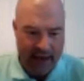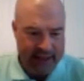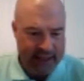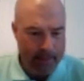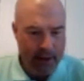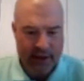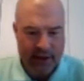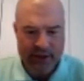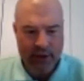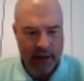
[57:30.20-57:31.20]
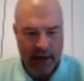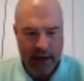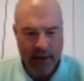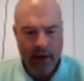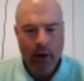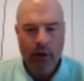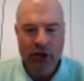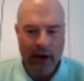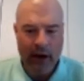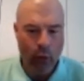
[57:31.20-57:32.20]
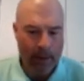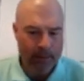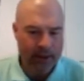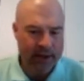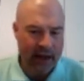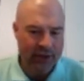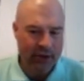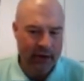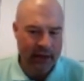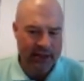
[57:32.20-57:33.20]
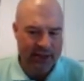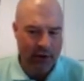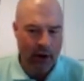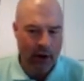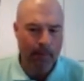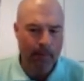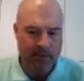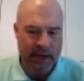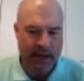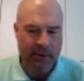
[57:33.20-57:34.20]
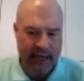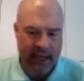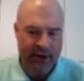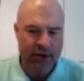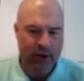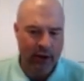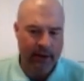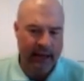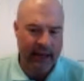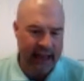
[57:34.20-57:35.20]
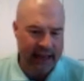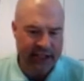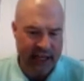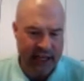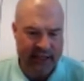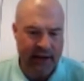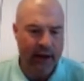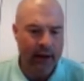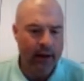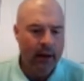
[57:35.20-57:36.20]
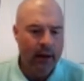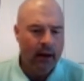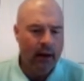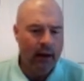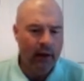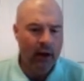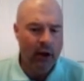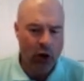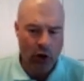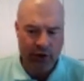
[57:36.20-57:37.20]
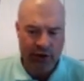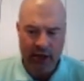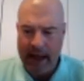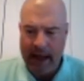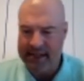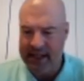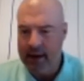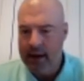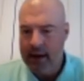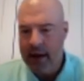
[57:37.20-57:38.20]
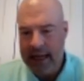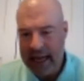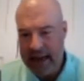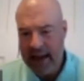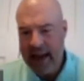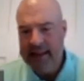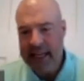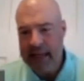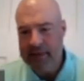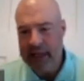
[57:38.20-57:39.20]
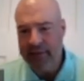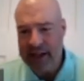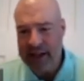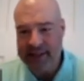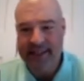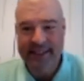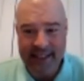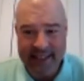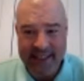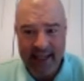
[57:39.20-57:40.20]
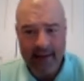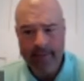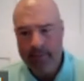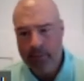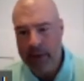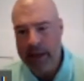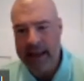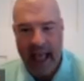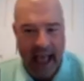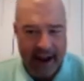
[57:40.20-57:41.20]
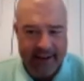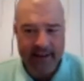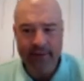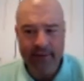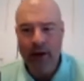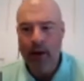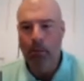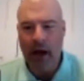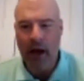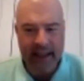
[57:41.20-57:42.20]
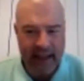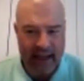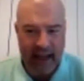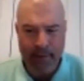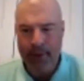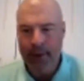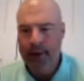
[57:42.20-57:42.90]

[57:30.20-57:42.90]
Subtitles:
accept being screened. We try to whip the down screens and square up as best we can to eliminate any chance of a curl to the basket. Again, team defense, stunting, being active, mucking it up,